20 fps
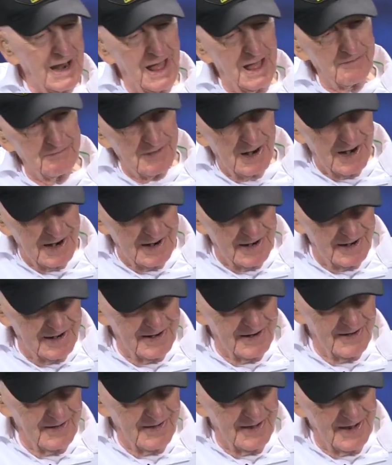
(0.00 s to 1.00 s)
I married
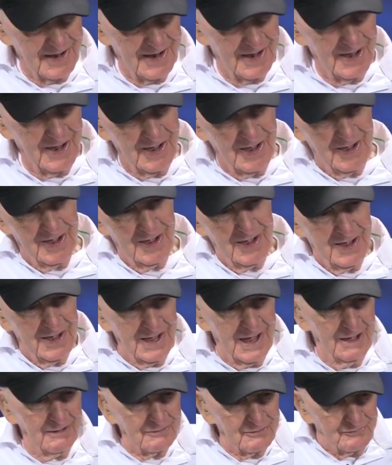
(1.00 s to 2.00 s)
her.
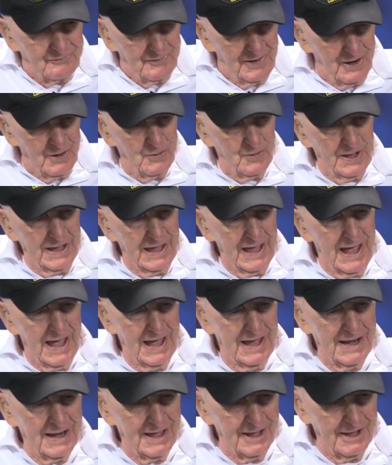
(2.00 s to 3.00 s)
It was funny, we
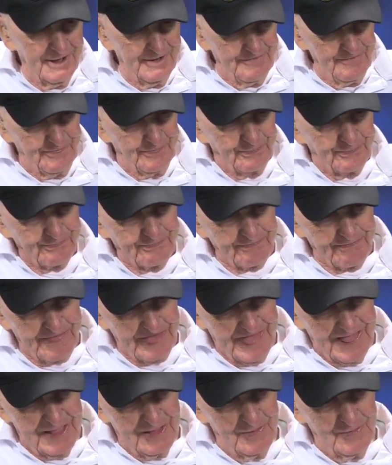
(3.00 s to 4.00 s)
had
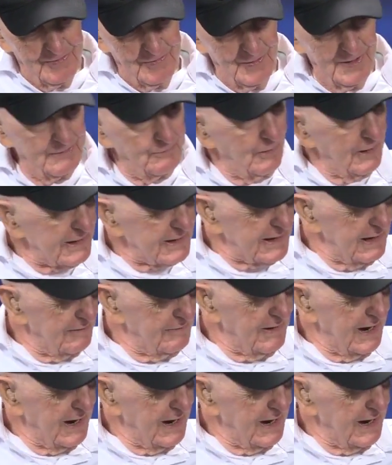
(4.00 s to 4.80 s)
when we were getting